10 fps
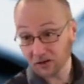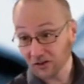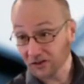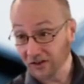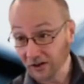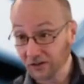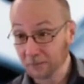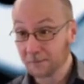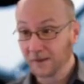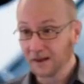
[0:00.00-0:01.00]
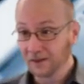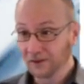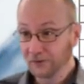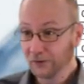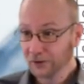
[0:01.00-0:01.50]
it says, in the
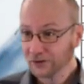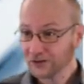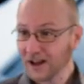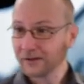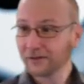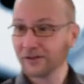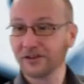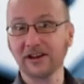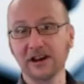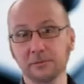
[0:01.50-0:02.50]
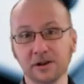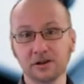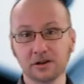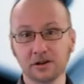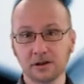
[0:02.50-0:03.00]
first line of the
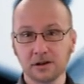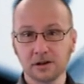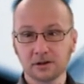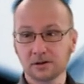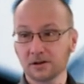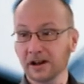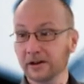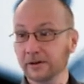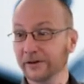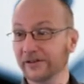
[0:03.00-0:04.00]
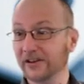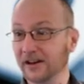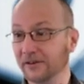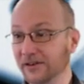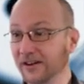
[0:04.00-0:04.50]
statement, Ngola
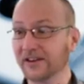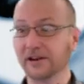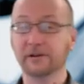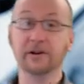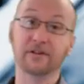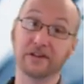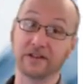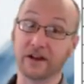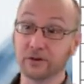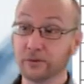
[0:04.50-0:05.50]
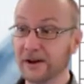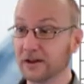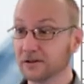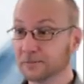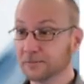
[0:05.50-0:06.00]
receives a salary of 8,000
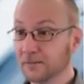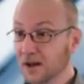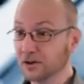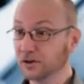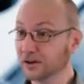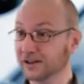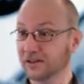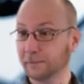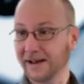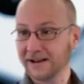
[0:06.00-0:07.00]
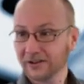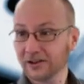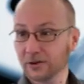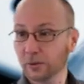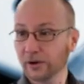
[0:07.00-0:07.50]
Rand. Look at the balance
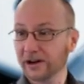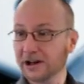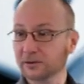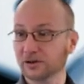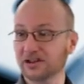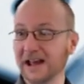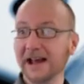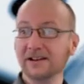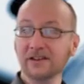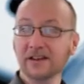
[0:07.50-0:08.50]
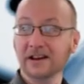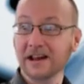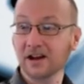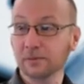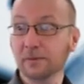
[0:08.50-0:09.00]
and work out what she had in the
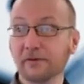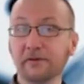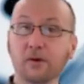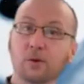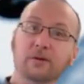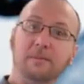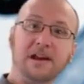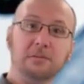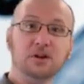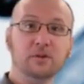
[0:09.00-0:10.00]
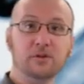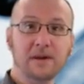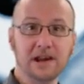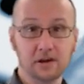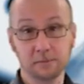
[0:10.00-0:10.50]
account before the payment was
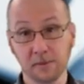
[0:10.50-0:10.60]
made.